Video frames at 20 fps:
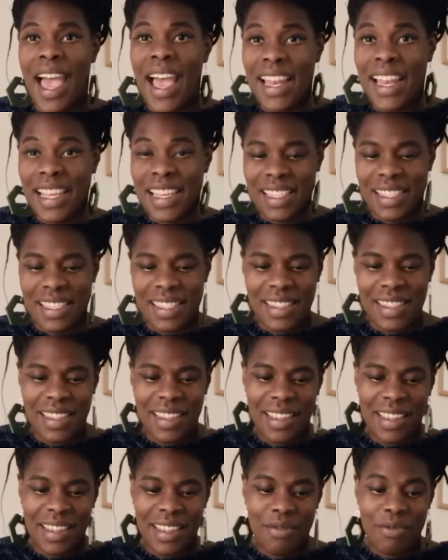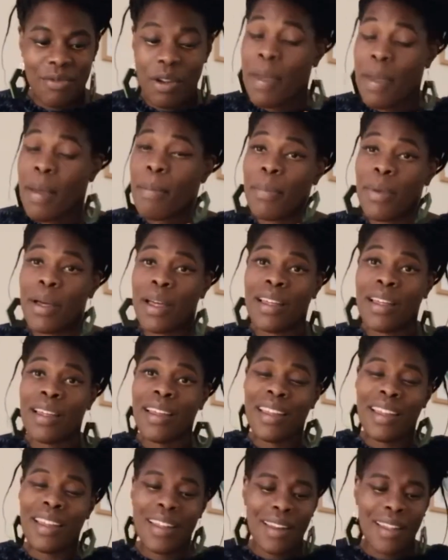Alice, remember,
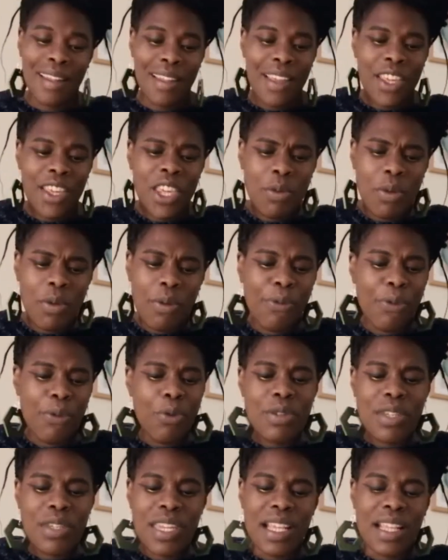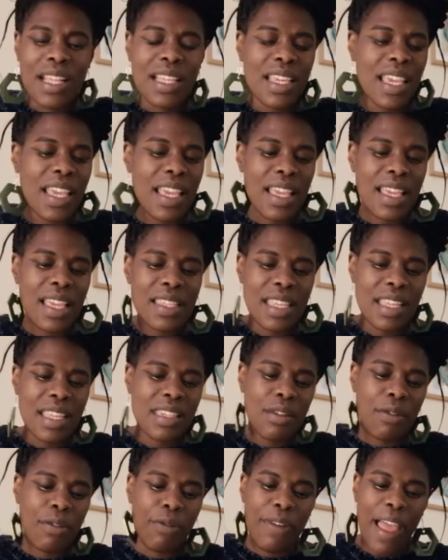you were 14 years
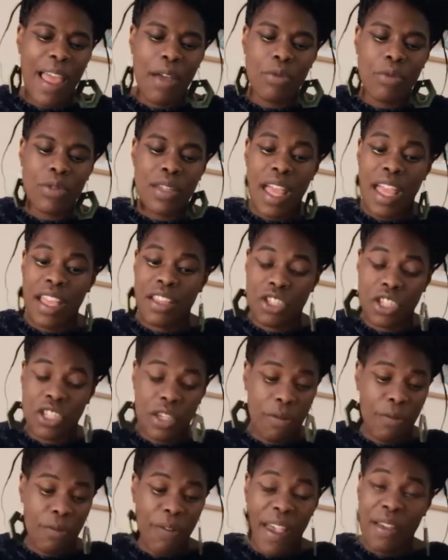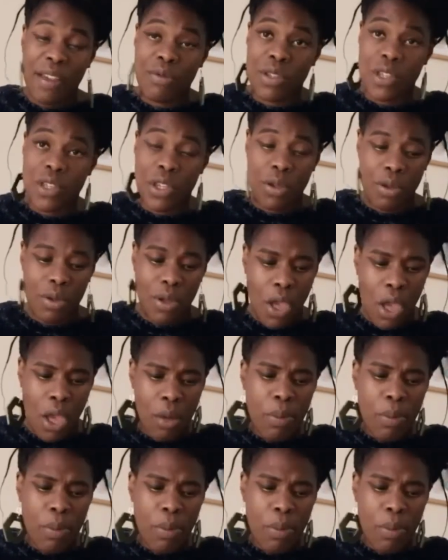into flounder and she found you,